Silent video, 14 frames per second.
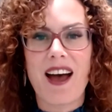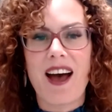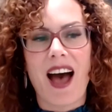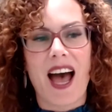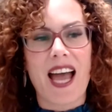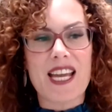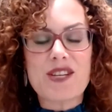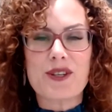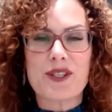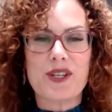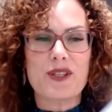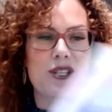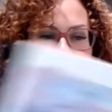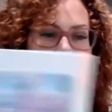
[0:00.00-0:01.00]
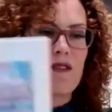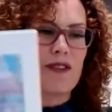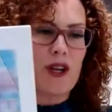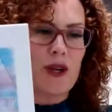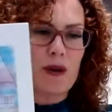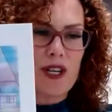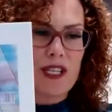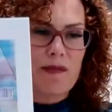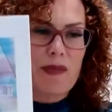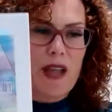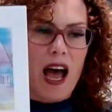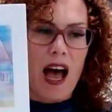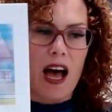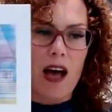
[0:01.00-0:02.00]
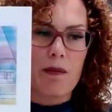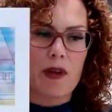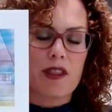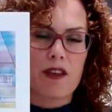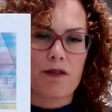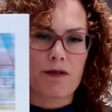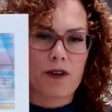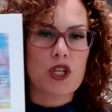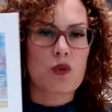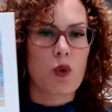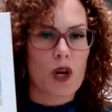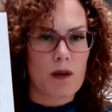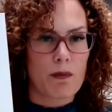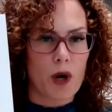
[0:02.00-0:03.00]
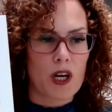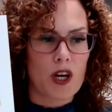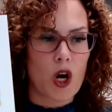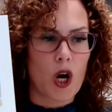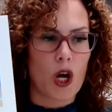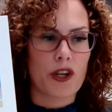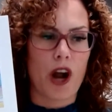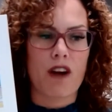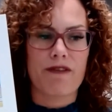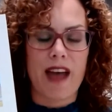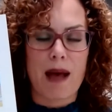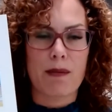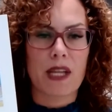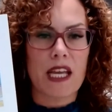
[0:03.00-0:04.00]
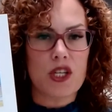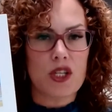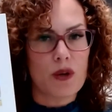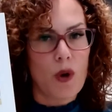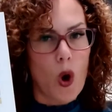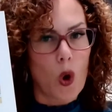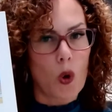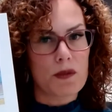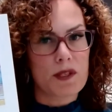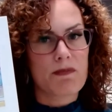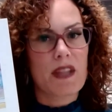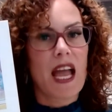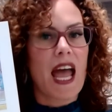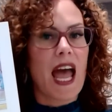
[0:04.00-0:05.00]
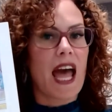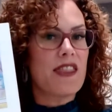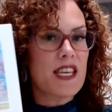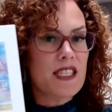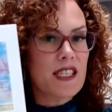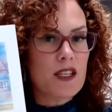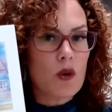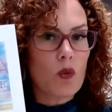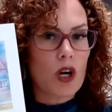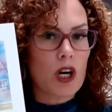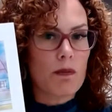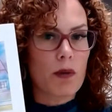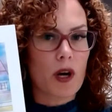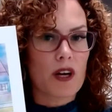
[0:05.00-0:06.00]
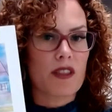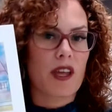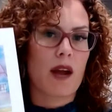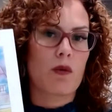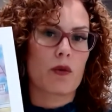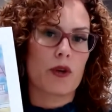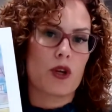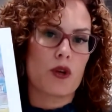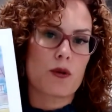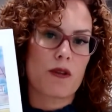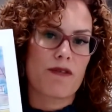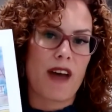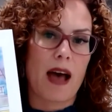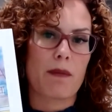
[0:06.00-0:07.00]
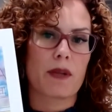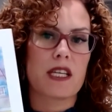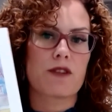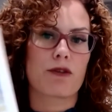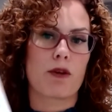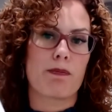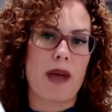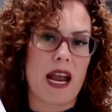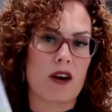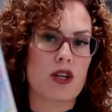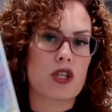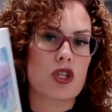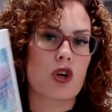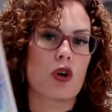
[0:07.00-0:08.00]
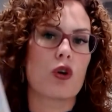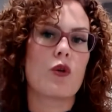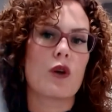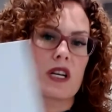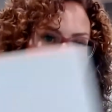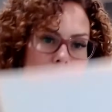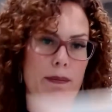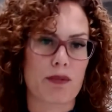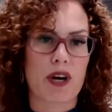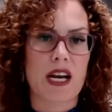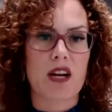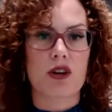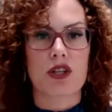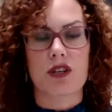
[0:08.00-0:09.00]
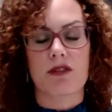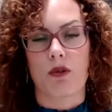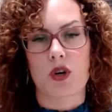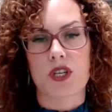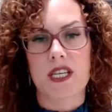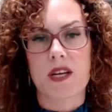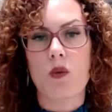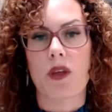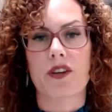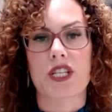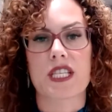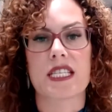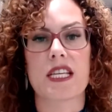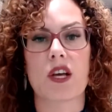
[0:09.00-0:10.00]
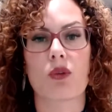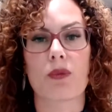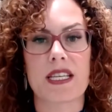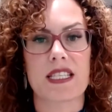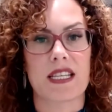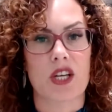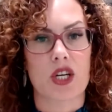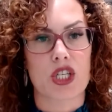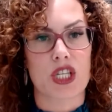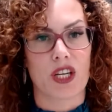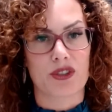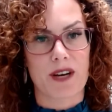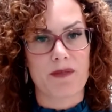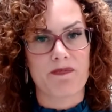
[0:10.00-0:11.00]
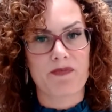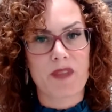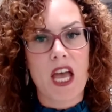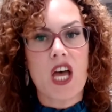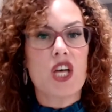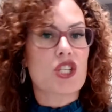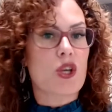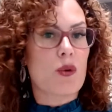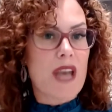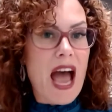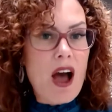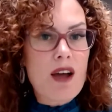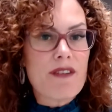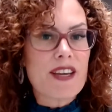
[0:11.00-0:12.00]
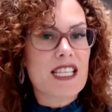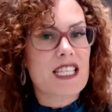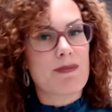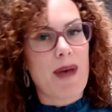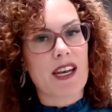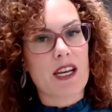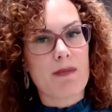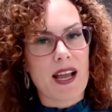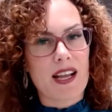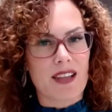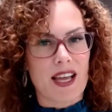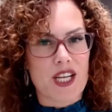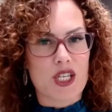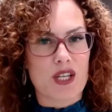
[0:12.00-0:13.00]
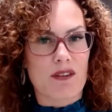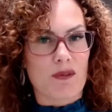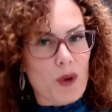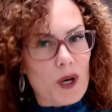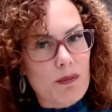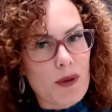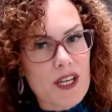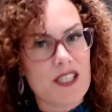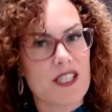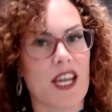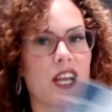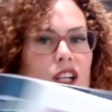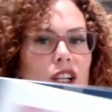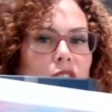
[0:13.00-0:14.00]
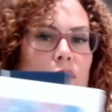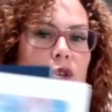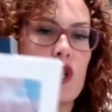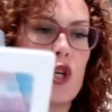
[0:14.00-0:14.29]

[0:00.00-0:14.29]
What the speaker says: I introduced to our viewers the first workbook called Our Family in Two Homes. And this is a workbook that I use with families for parents who are separating or divorcing while they're still raising their children. So now I've expanded my collection of workbooks to include two